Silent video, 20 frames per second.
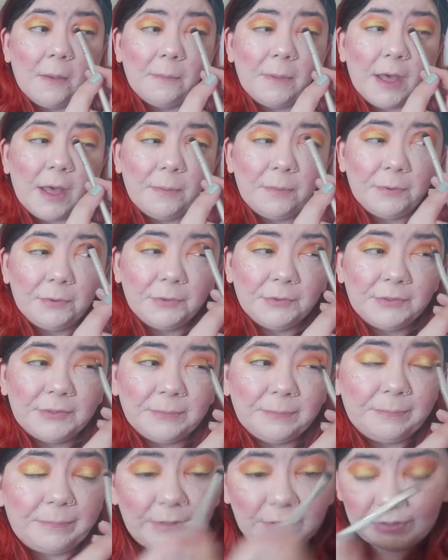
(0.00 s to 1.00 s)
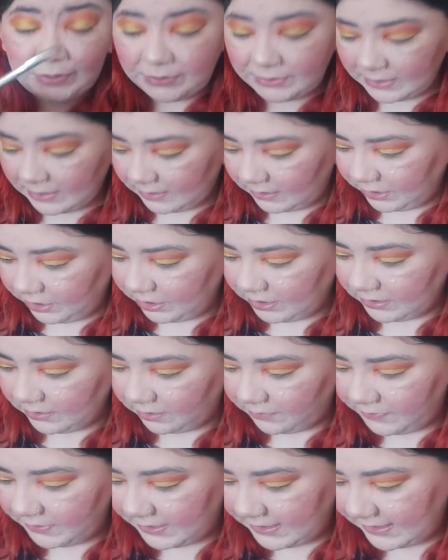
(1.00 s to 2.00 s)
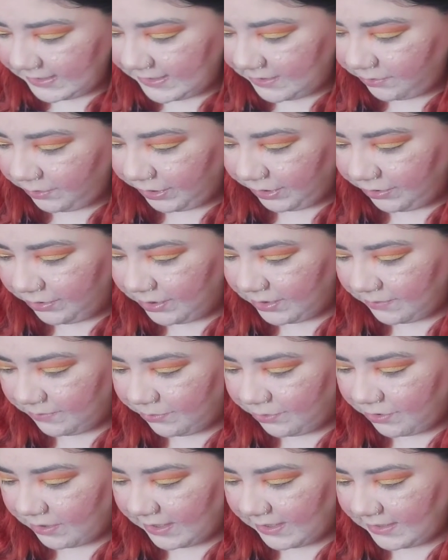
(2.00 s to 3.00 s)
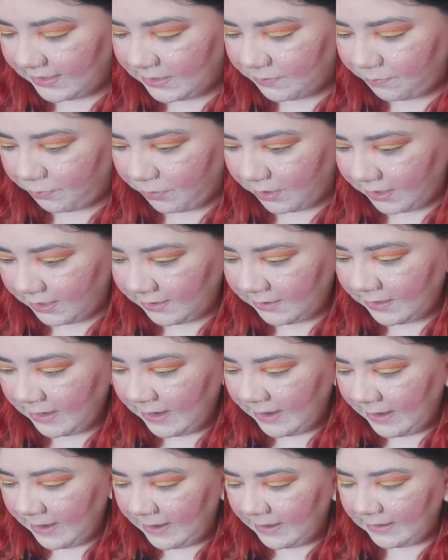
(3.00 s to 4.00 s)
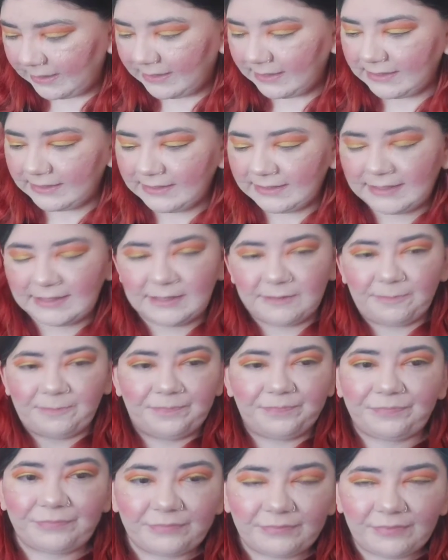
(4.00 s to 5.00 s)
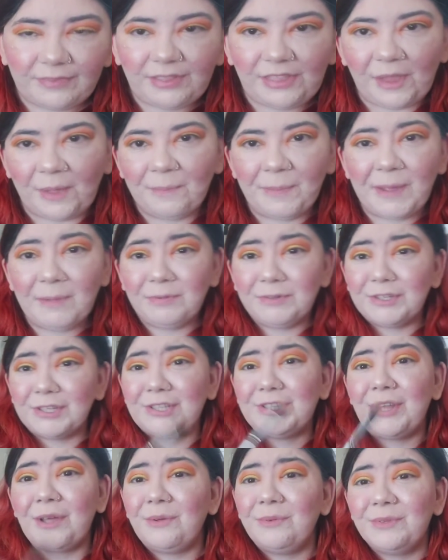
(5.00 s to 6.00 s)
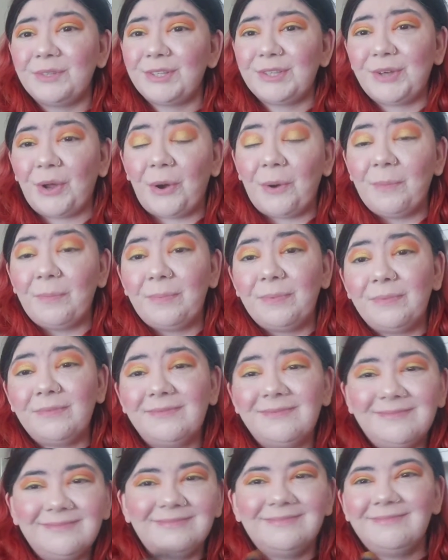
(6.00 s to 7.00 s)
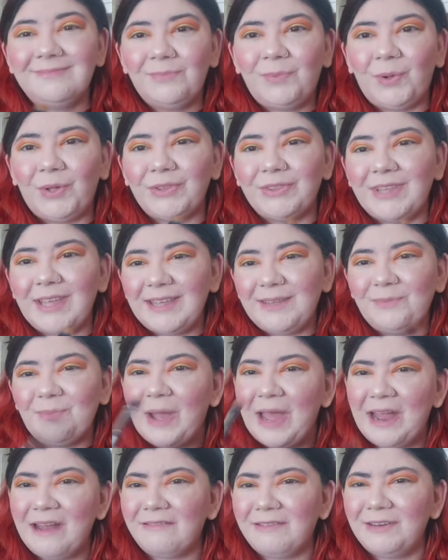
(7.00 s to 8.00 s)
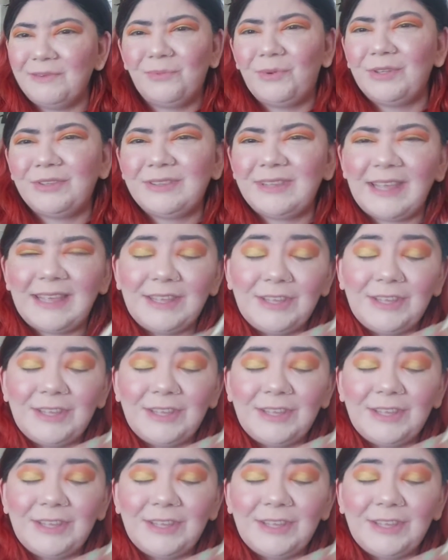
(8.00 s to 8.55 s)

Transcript: purples and blues, and you can obviously still use them during spring because people just don't stop what they wear and what they